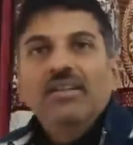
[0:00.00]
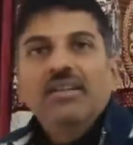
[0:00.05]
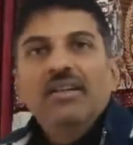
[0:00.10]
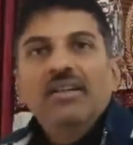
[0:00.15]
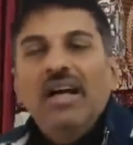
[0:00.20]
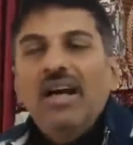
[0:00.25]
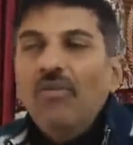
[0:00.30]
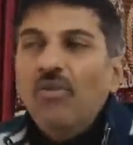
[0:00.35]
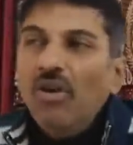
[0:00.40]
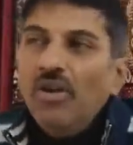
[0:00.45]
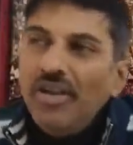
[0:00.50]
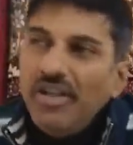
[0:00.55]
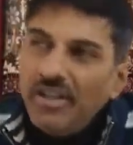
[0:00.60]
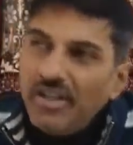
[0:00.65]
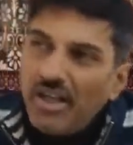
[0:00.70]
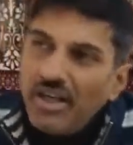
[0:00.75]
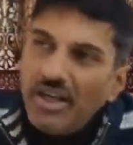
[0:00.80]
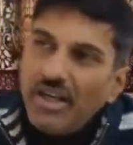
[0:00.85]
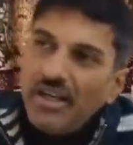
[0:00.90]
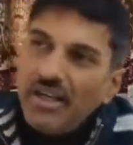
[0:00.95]
I've already
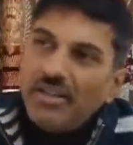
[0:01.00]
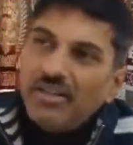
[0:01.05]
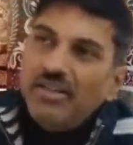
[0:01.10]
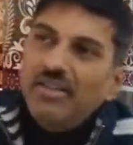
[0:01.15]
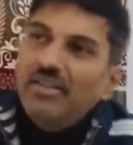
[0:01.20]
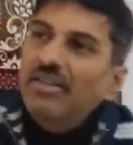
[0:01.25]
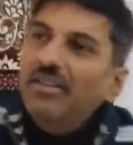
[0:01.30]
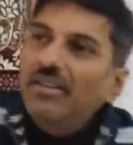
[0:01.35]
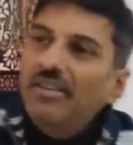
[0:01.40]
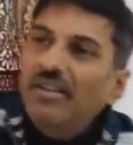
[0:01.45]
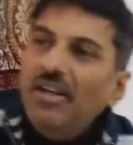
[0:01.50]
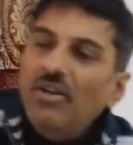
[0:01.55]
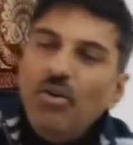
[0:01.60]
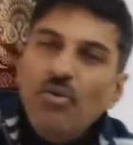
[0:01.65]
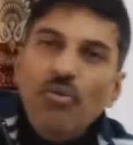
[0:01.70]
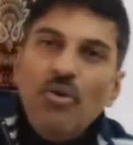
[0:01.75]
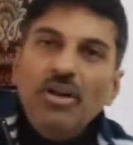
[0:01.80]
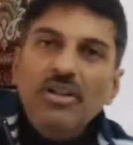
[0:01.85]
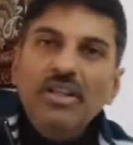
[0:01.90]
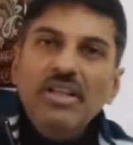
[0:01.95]
done it, I don't
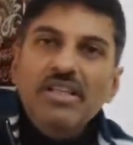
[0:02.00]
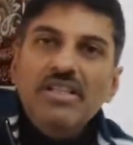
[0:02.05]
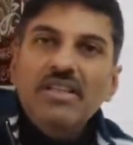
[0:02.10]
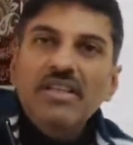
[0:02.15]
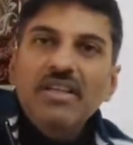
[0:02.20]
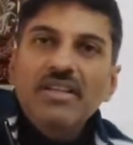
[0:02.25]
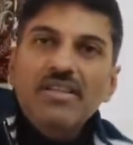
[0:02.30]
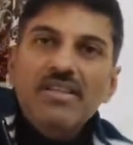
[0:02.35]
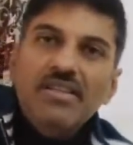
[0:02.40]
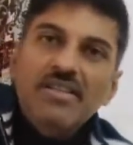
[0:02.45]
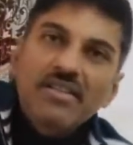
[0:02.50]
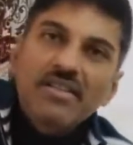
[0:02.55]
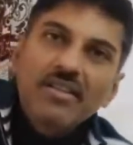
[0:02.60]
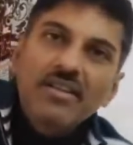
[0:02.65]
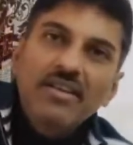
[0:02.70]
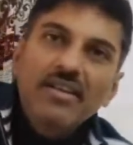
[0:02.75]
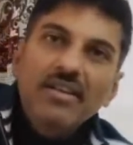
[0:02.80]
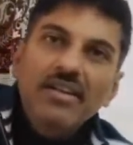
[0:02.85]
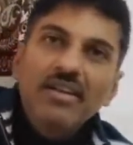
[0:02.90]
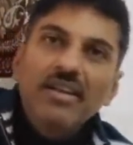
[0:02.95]
want these things.
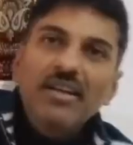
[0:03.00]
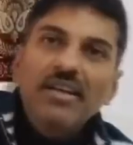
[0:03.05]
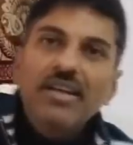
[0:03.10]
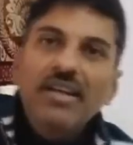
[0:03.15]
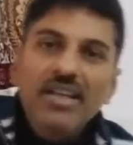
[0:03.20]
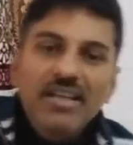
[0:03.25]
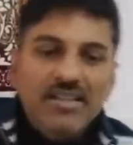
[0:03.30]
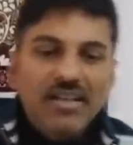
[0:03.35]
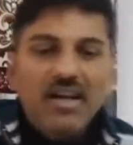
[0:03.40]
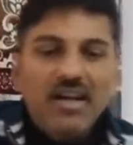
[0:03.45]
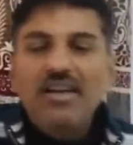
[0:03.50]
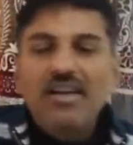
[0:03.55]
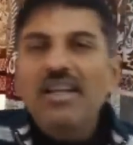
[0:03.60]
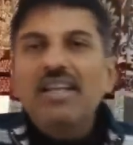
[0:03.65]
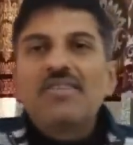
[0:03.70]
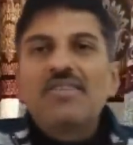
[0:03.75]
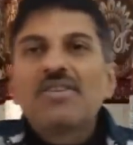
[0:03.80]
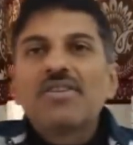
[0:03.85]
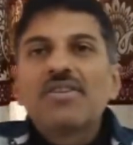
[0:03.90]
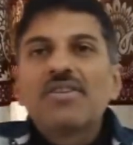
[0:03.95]
He is hardly
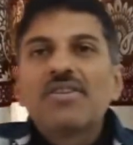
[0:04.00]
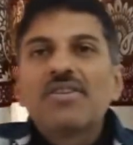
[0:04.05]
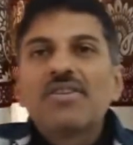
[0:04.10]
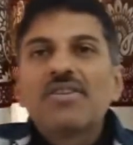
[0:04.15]
interested in